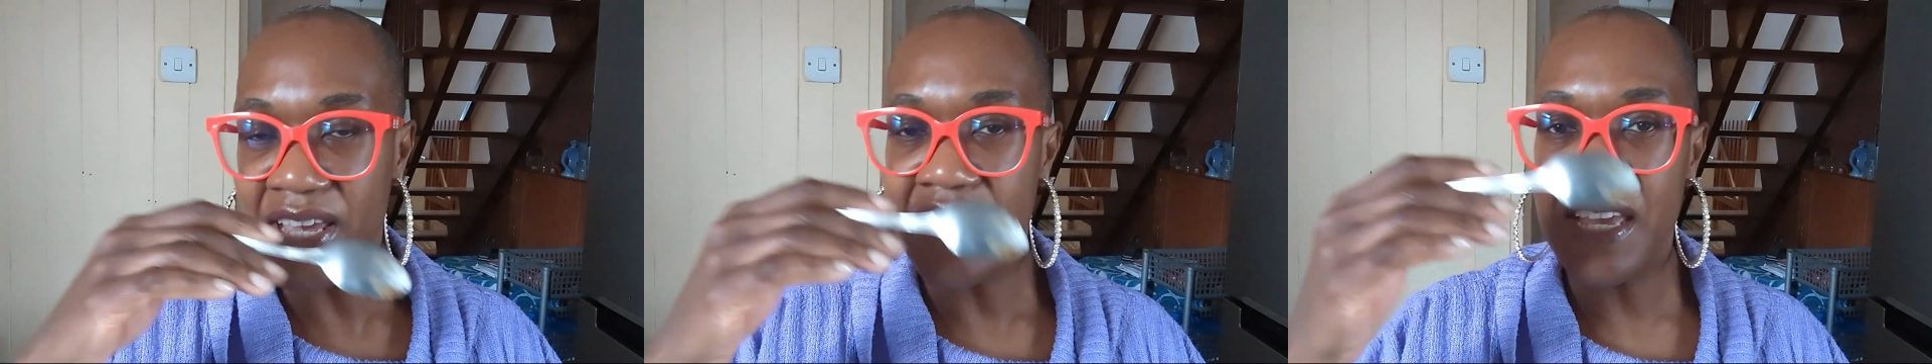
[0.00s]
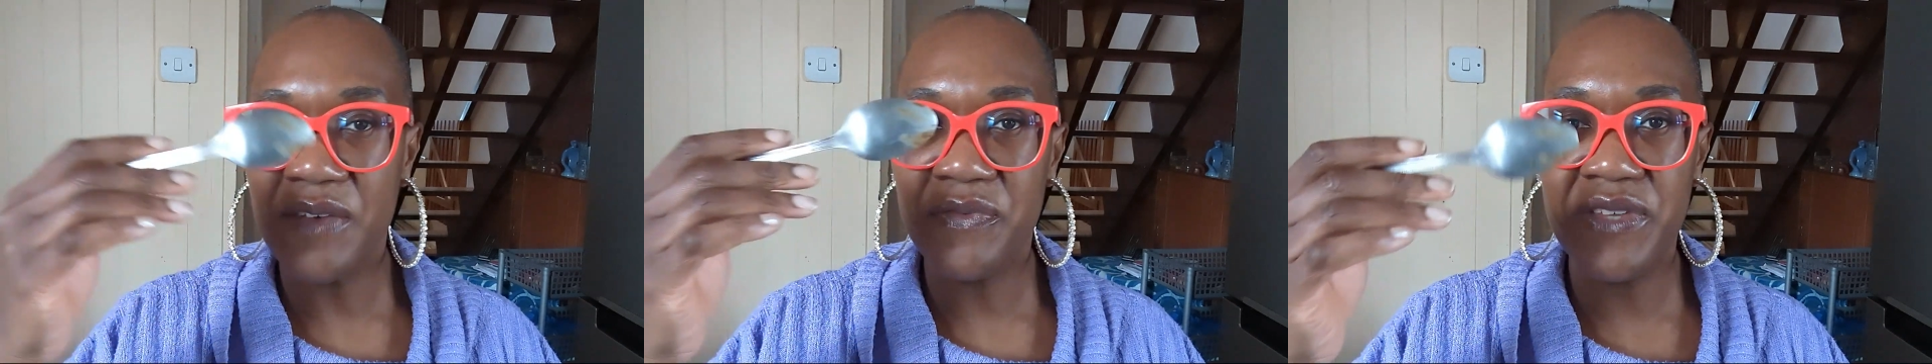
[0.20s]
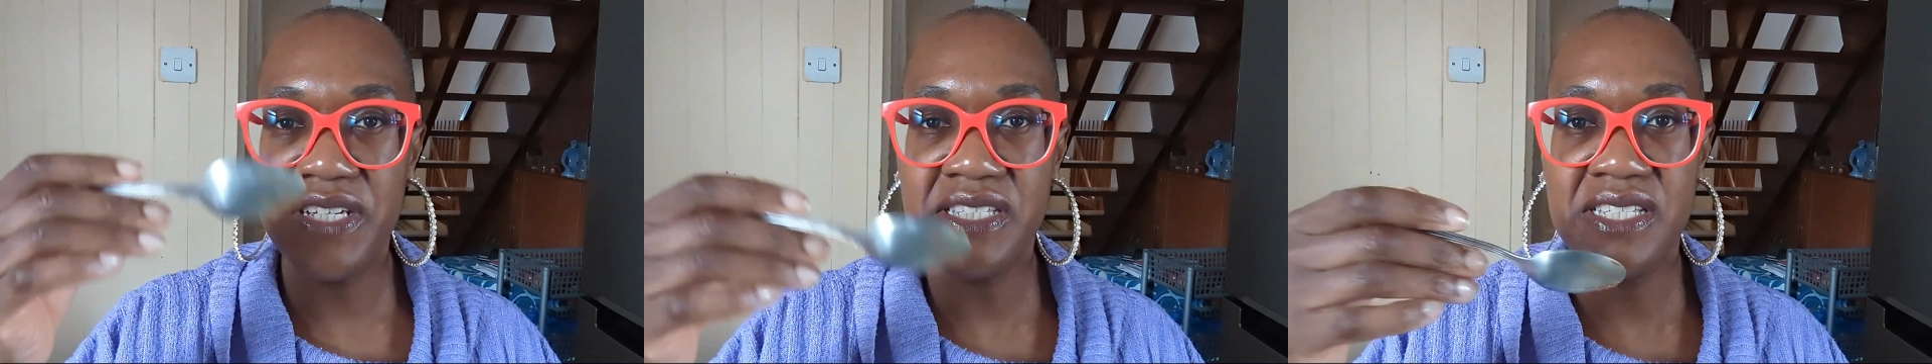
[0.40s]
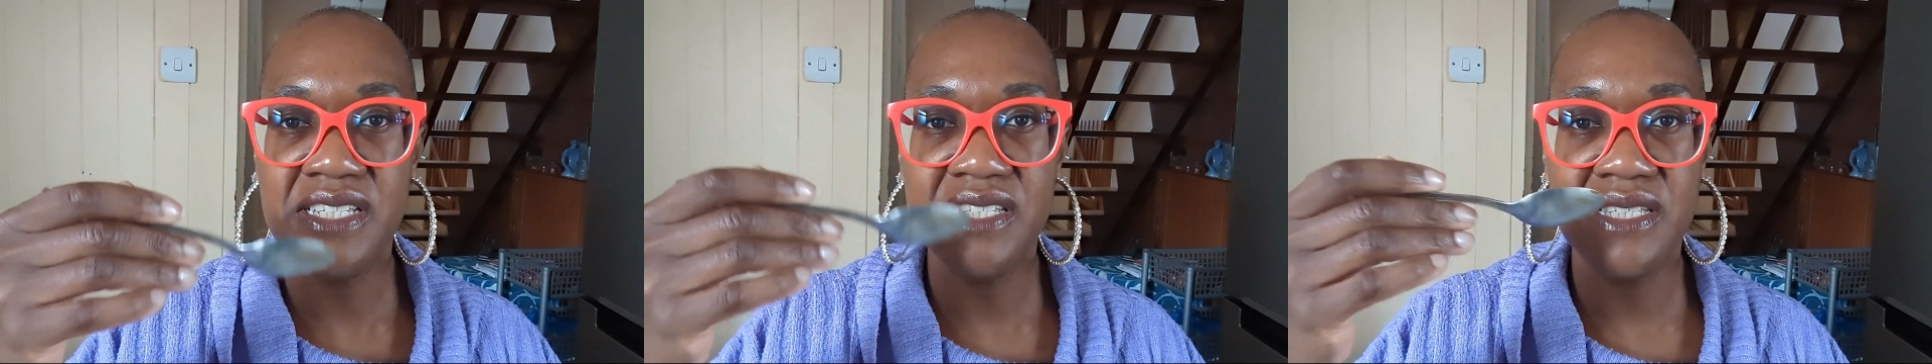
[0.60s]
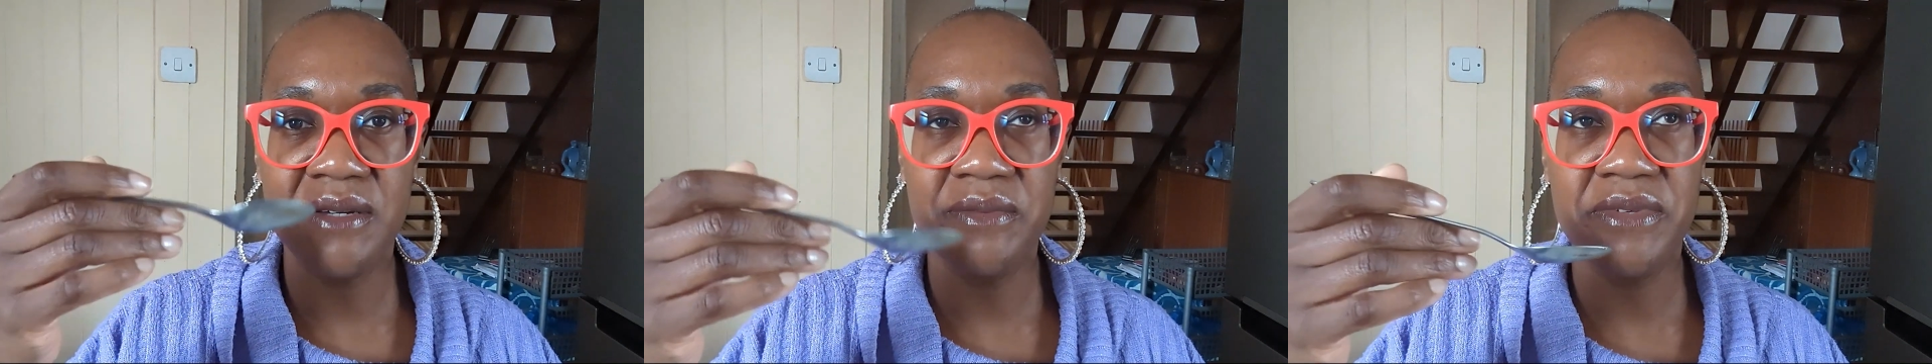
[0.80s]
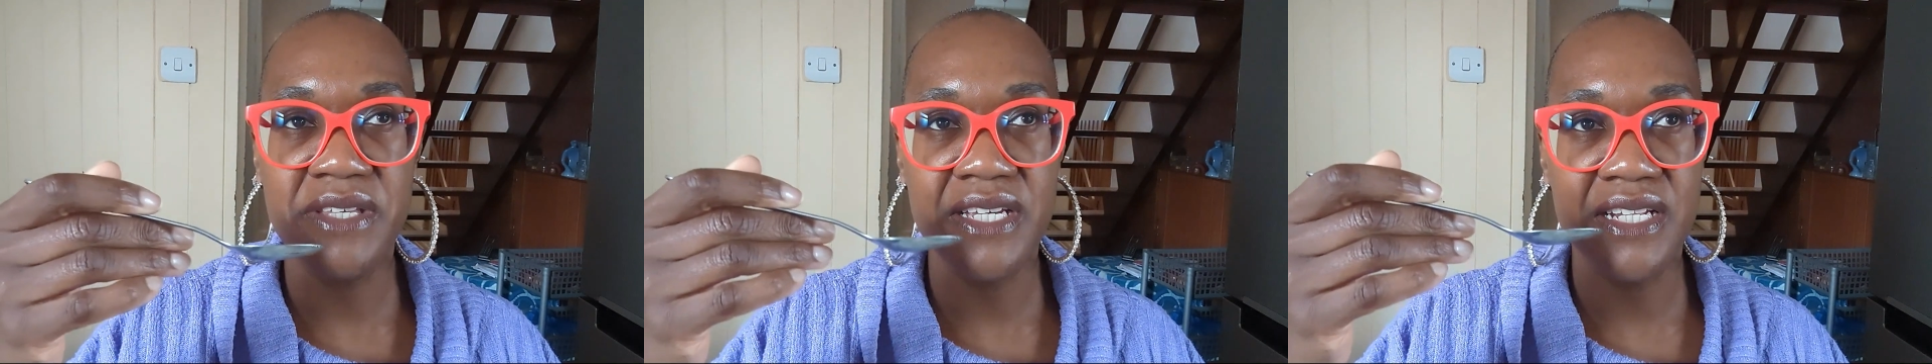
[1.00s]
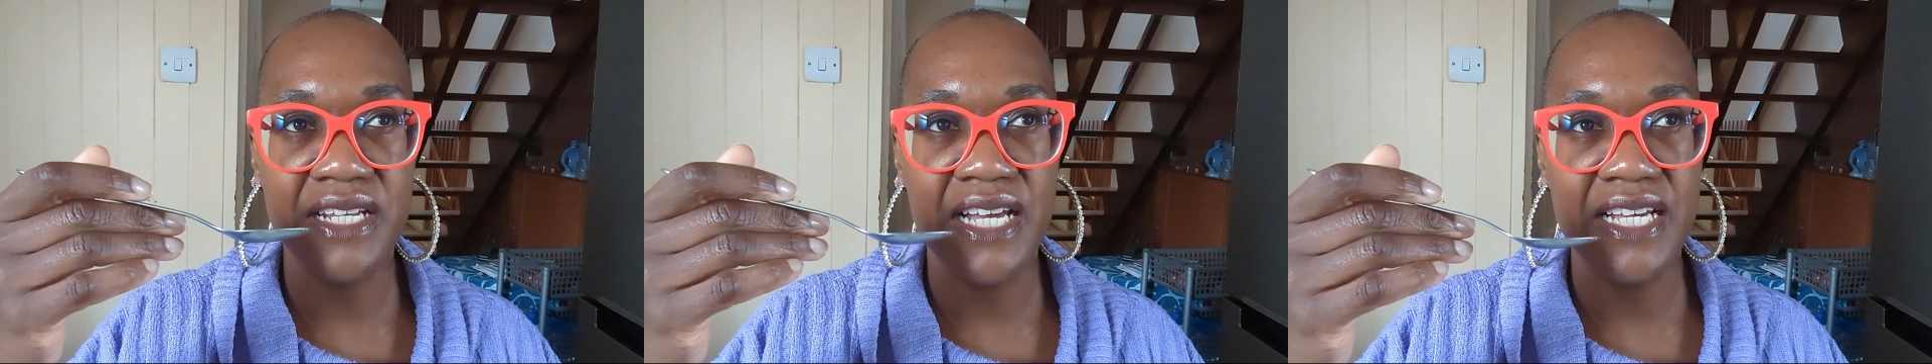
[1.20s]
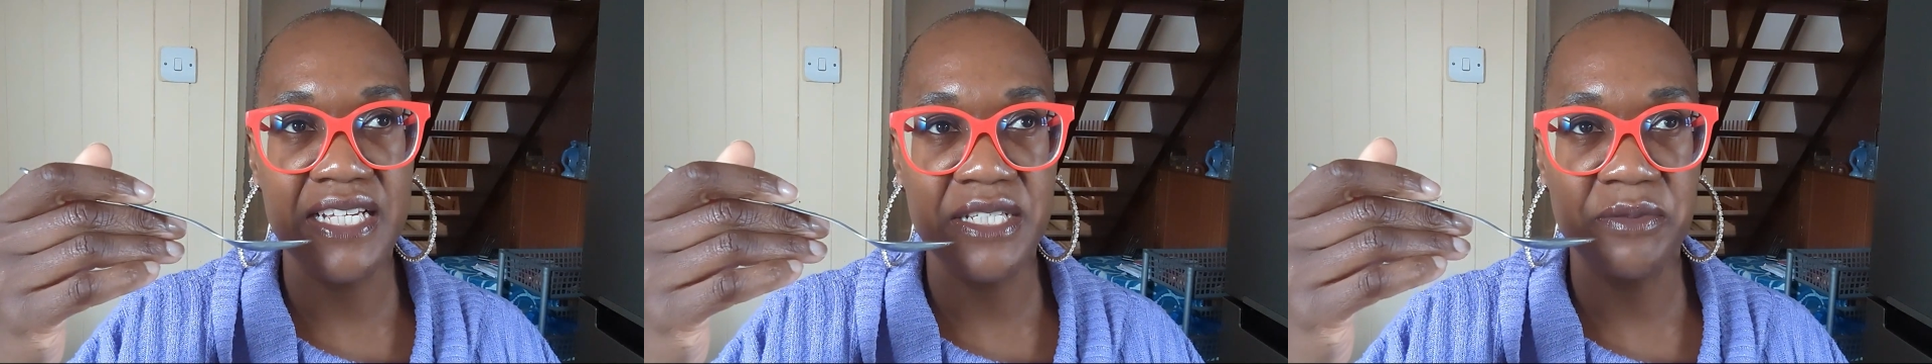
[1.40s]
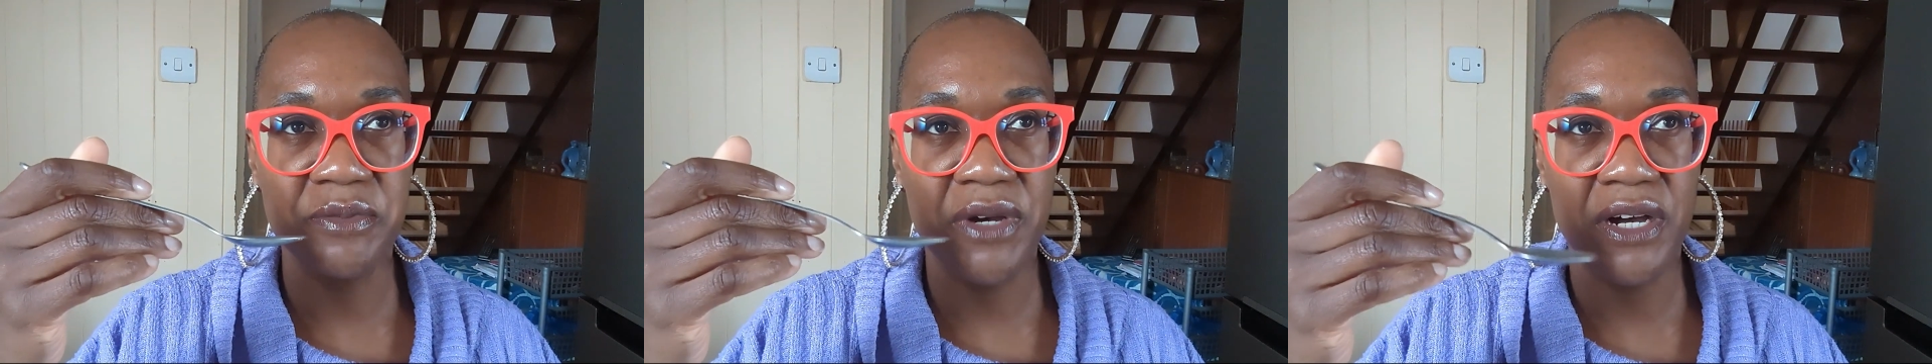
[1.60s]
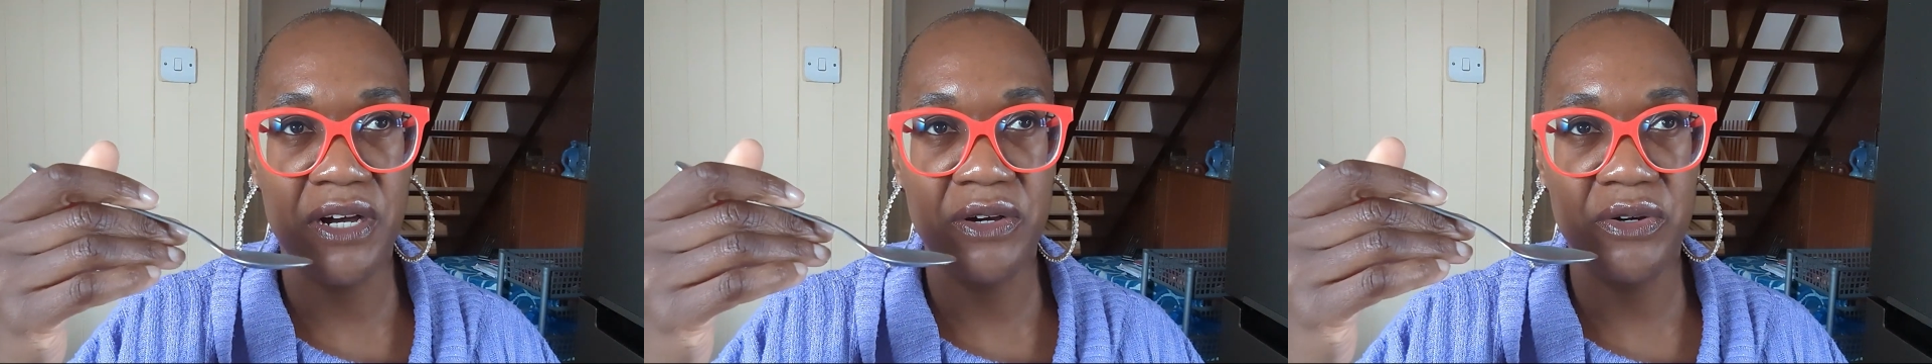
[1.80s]
if this is something that is
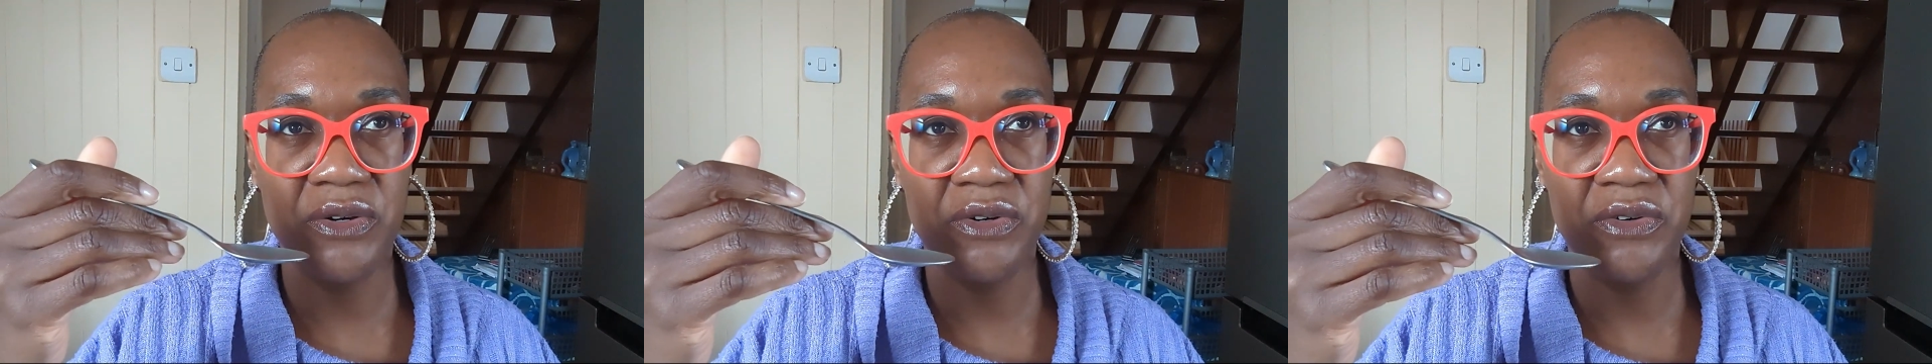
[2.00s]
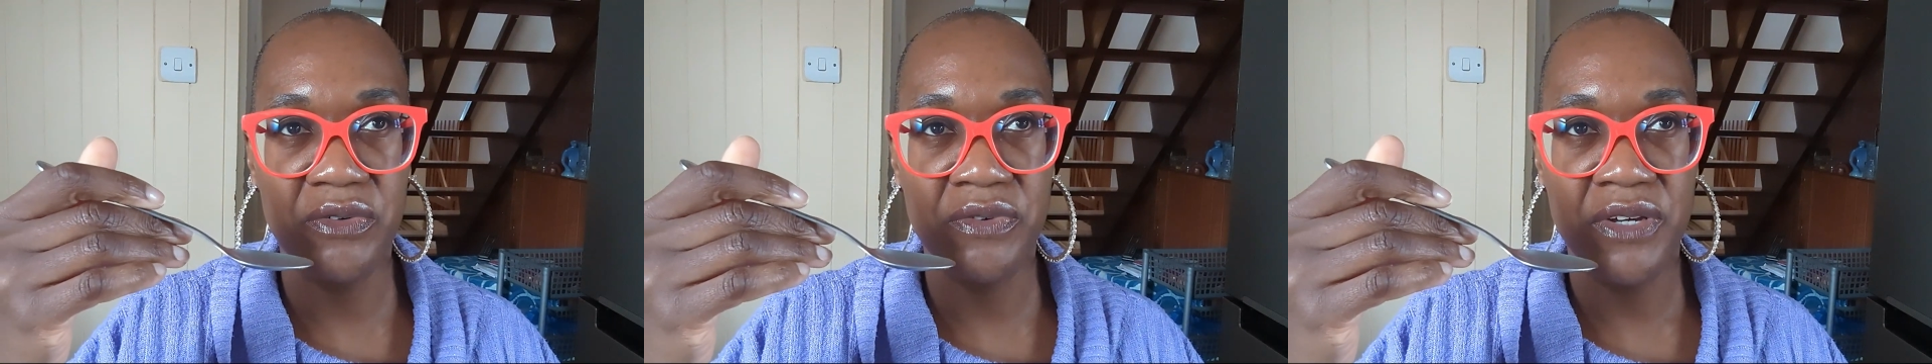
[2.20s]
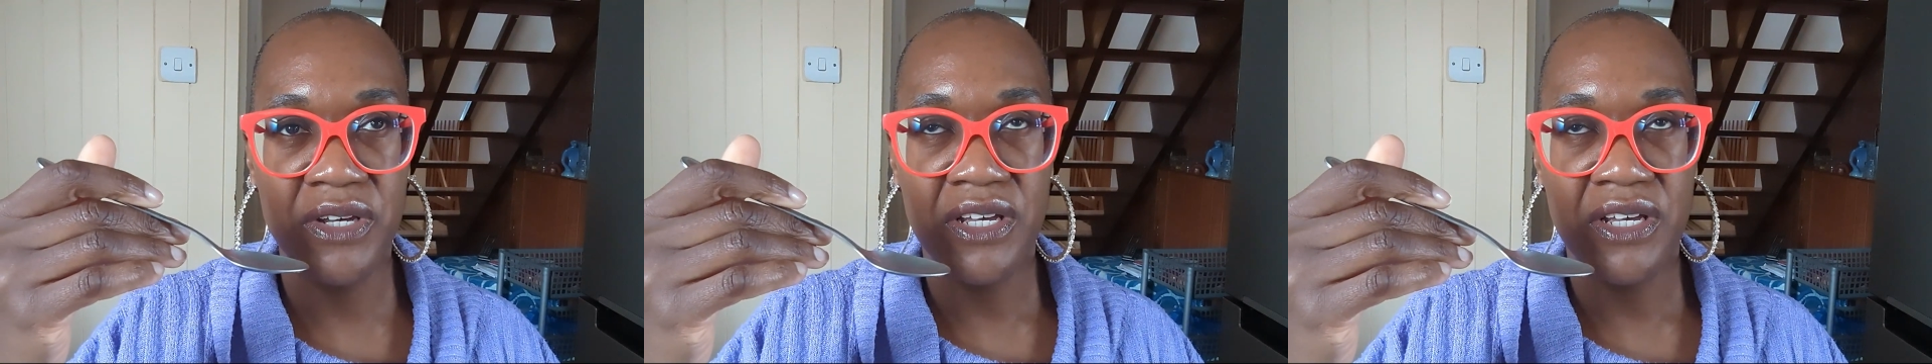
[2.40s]
part of